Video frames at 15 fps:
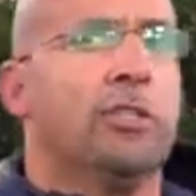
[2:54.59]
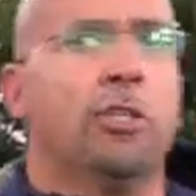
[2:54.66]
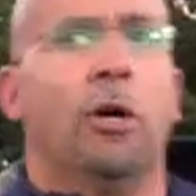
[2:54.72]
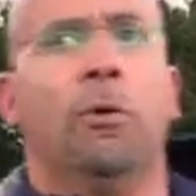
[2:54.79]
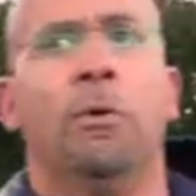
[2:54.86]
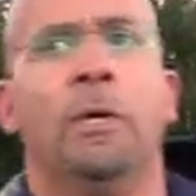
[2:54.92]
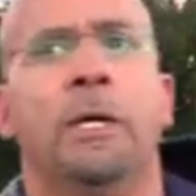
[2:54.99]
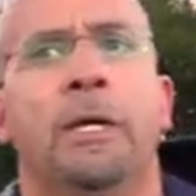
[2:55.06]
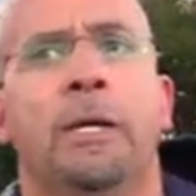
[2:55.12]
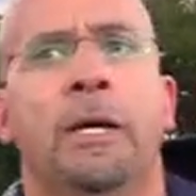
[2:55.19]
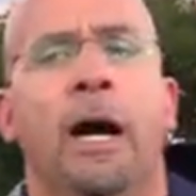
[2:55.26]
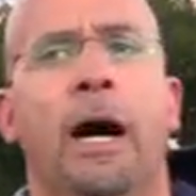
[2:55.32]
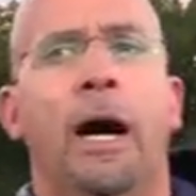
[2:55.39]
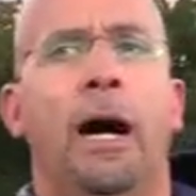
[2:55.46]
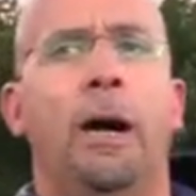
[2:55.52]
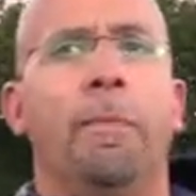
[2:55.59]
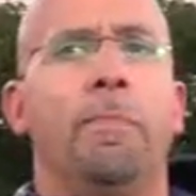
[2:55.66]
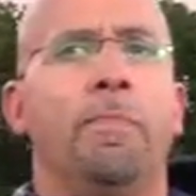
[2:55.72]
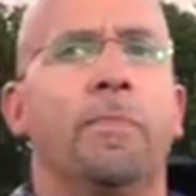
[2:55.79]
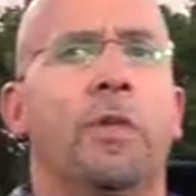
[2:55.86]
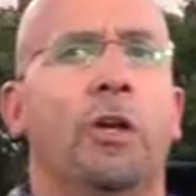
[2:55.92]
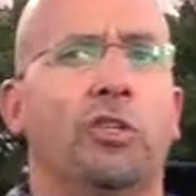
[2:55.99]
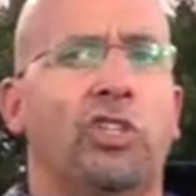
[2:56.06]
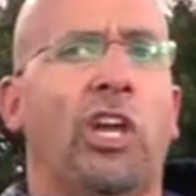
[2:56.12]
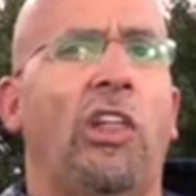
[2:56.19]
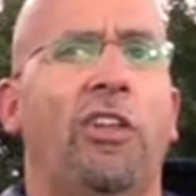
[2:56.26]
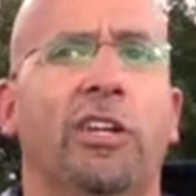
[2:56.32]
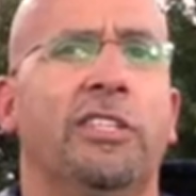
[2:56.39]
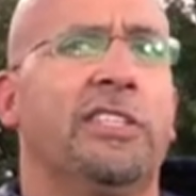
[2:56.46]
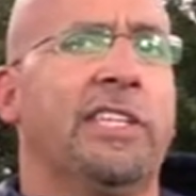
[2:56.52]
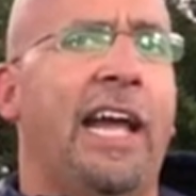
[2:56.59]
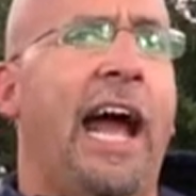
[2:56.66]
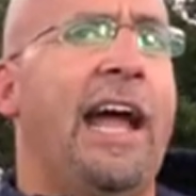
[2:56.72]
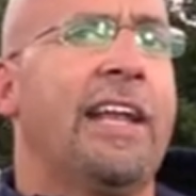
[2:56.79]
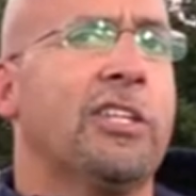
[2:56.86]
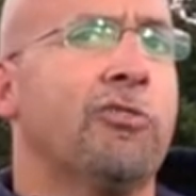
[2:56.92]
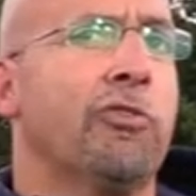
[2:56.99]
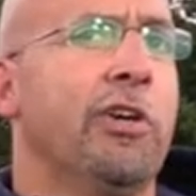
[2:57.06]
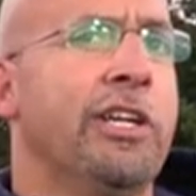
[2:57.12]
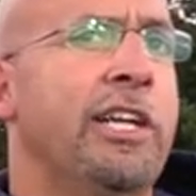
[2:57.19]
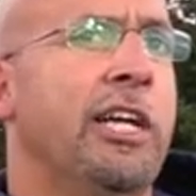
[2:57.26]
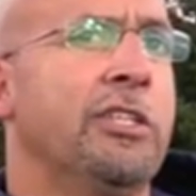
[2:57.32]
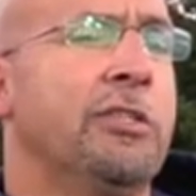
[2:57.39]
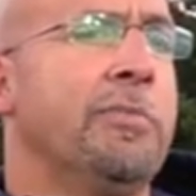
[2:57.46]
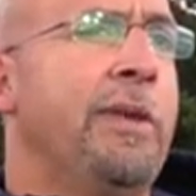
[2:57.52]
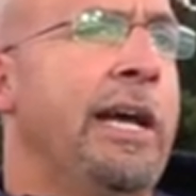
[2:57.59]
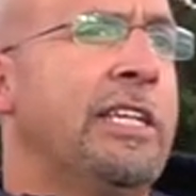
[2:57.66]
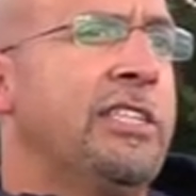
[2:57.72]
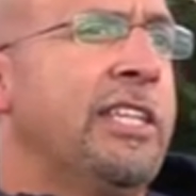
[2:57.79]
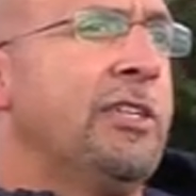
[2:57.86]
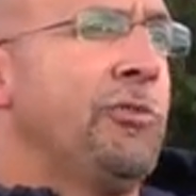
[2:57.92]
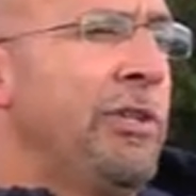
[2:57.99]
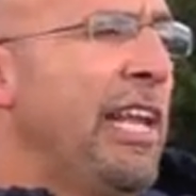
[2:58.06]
So, you know, Sutherland's a guy that's really done some nice things.